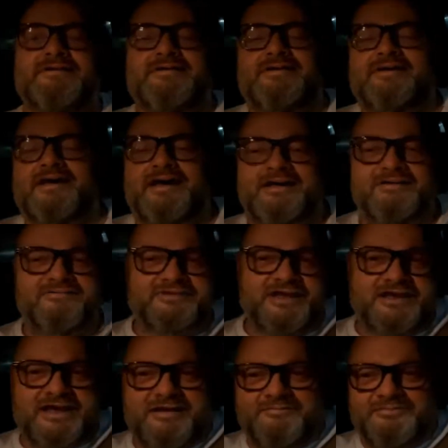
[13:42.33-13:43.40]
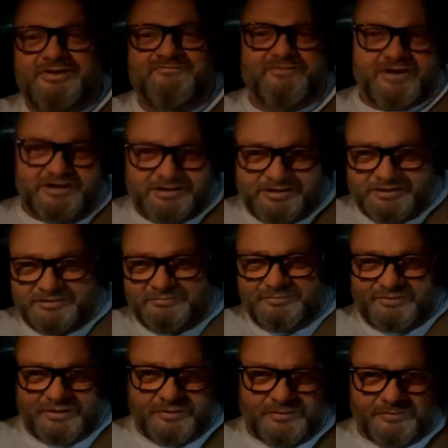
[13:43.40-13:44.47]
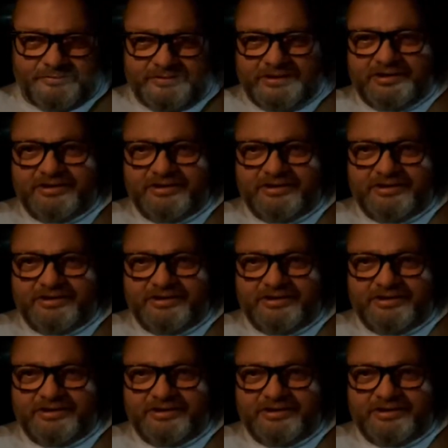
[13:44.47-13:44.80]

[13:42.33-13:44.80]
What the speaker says: I don't think I'm very good with the whole.